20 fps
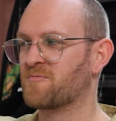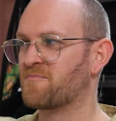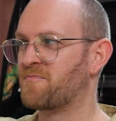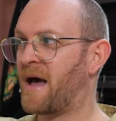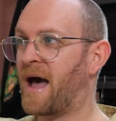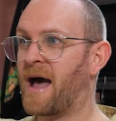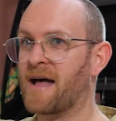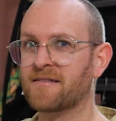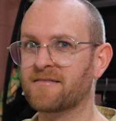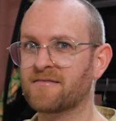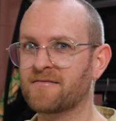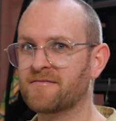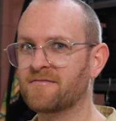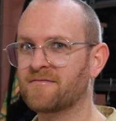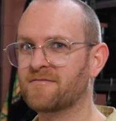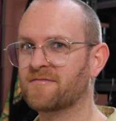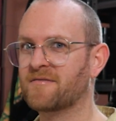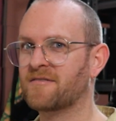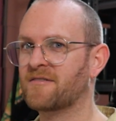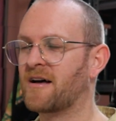pattern,
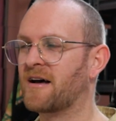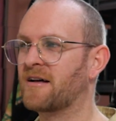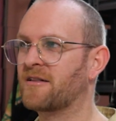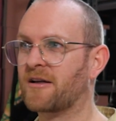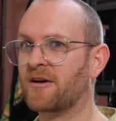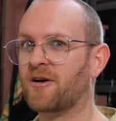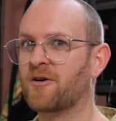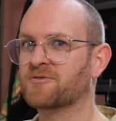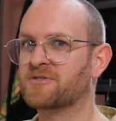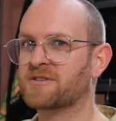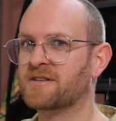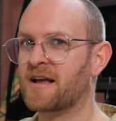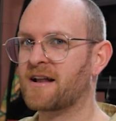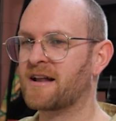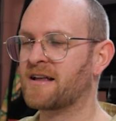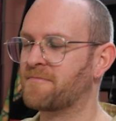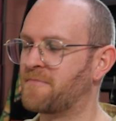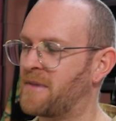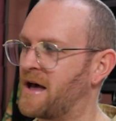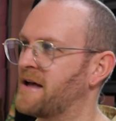like
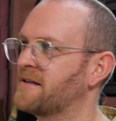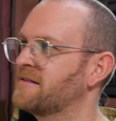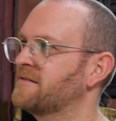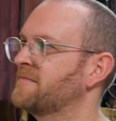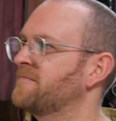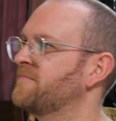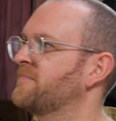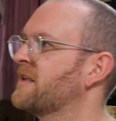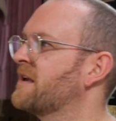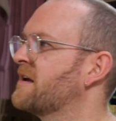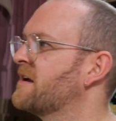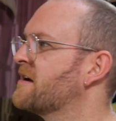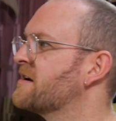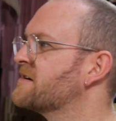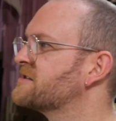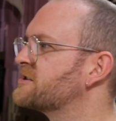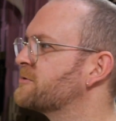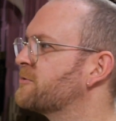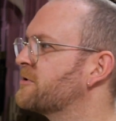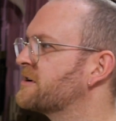alternating pattern.
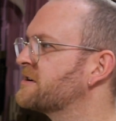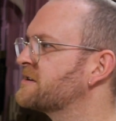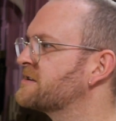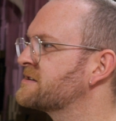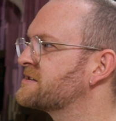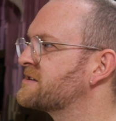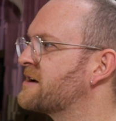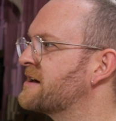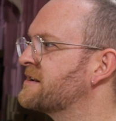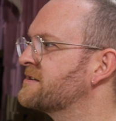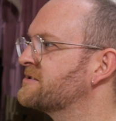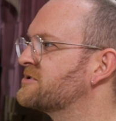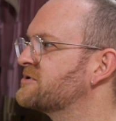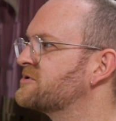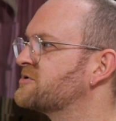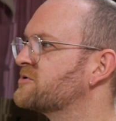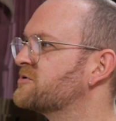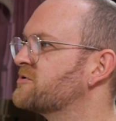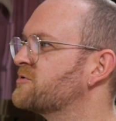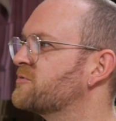So what I decided to
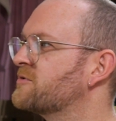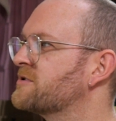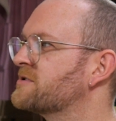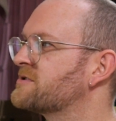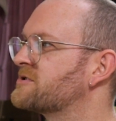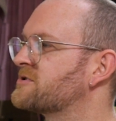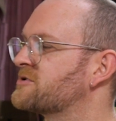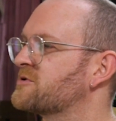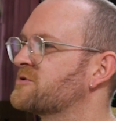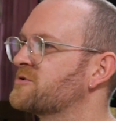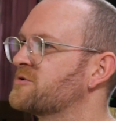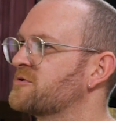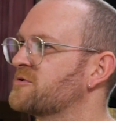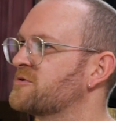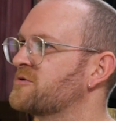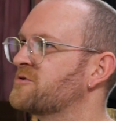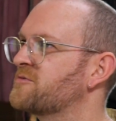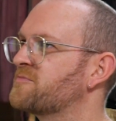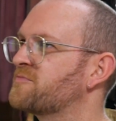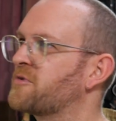do was
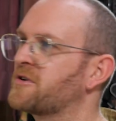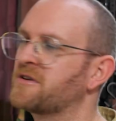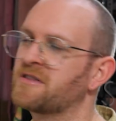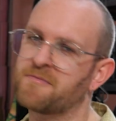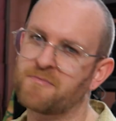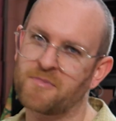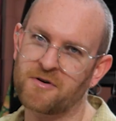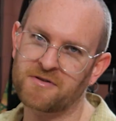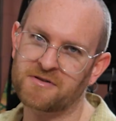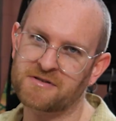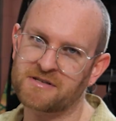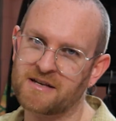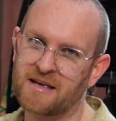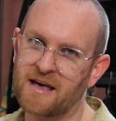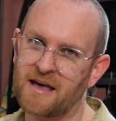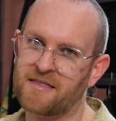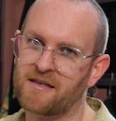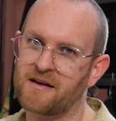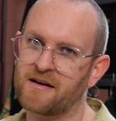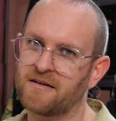to bring them both
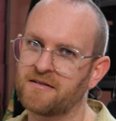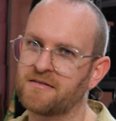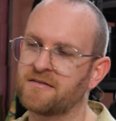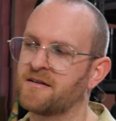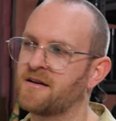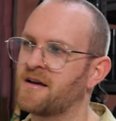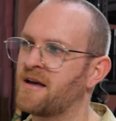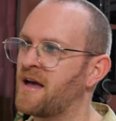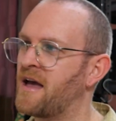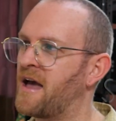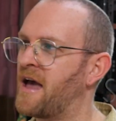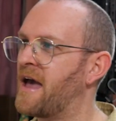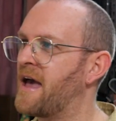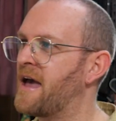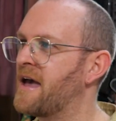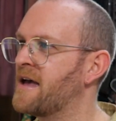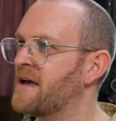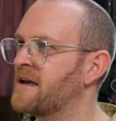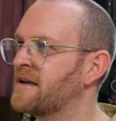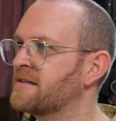together
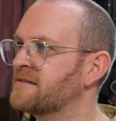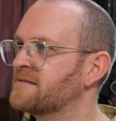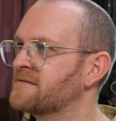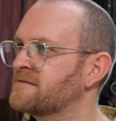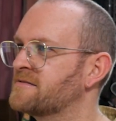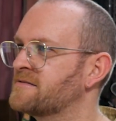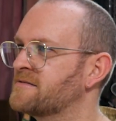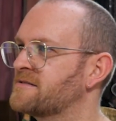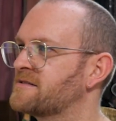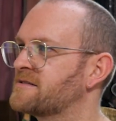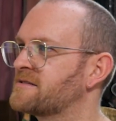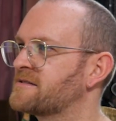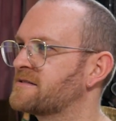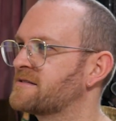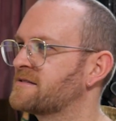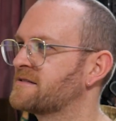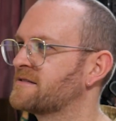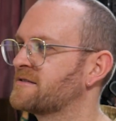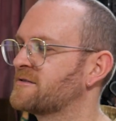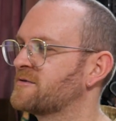and
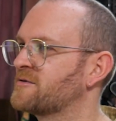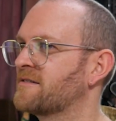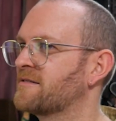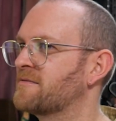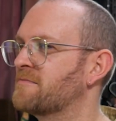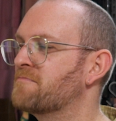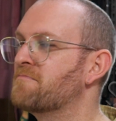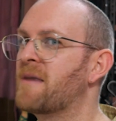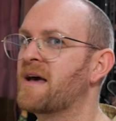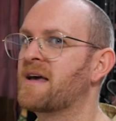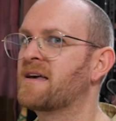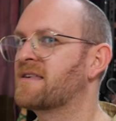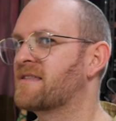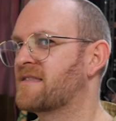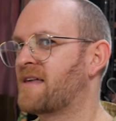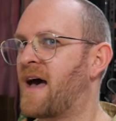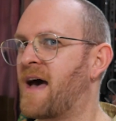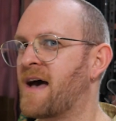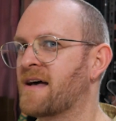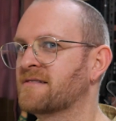make
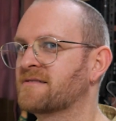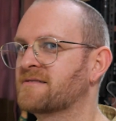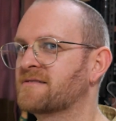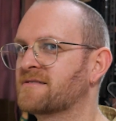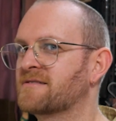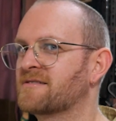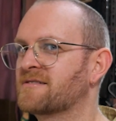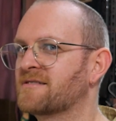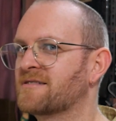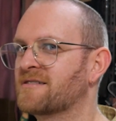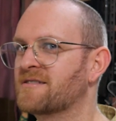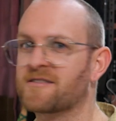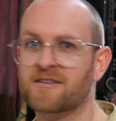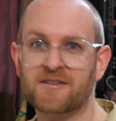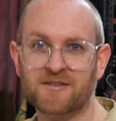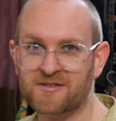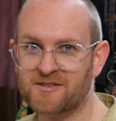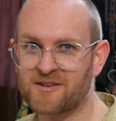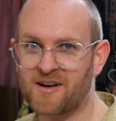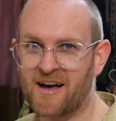that the
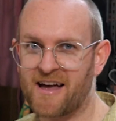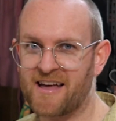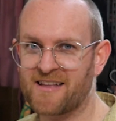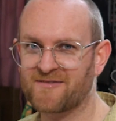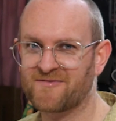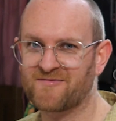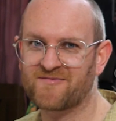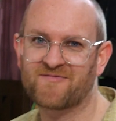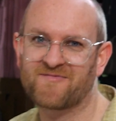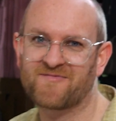design.